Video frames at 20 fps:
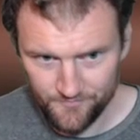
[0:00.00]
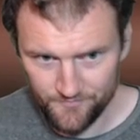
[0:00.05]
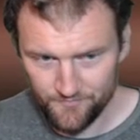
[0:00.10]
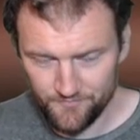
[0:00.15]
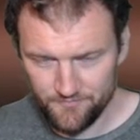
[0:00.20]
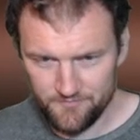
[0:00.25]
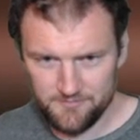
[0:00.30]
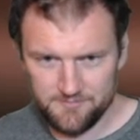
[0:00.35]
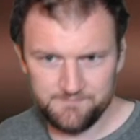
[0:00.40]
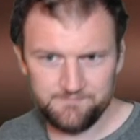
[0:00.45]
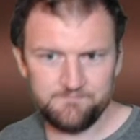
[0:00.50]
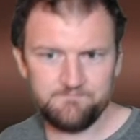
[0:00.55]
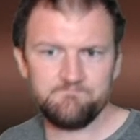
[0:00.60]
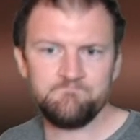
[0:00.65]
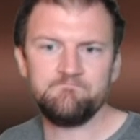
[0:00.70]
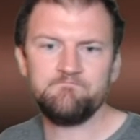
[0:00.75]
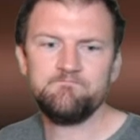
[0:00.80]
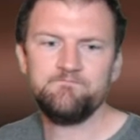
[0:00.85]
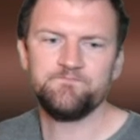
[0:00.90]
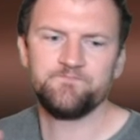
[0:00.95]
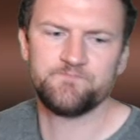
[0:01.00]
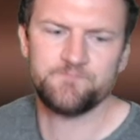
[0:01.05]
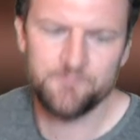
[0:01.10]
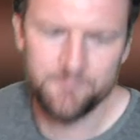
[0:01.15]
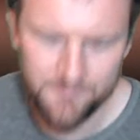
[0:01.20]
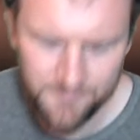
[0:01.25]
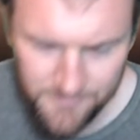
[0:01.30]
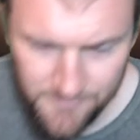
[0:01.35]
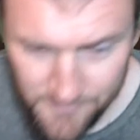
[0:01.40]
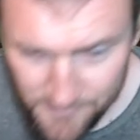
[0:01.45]

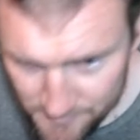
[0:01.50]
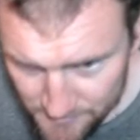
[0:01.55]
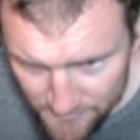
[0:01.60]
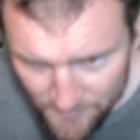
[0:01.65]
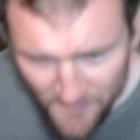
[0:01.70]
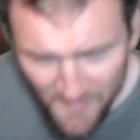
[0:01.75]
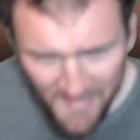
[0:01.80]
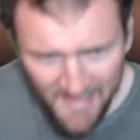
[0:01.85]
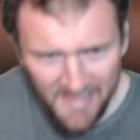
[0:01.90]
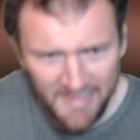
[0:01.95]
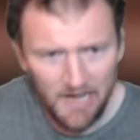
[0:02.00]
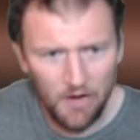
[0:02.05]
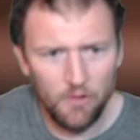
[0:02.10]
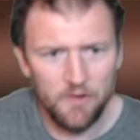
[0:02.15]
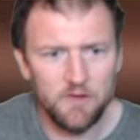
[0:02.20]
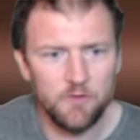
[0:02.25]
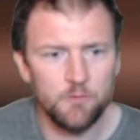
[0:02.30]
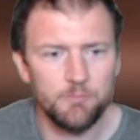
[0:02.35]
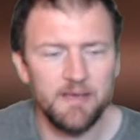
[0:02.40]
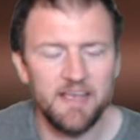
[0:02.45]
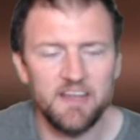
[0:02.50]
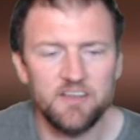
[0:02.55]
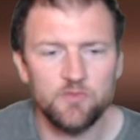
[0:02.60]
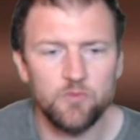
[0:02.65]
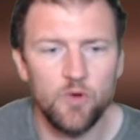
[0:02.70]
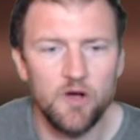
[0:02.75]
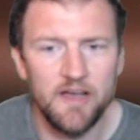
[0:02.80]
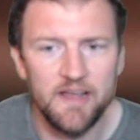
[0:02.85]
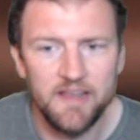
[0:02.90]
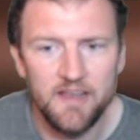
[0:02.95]
And already with page
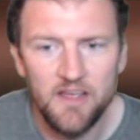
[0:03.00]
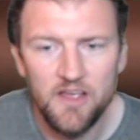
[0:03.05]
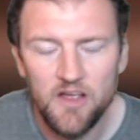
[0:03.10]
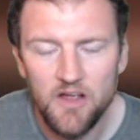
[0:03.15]
one,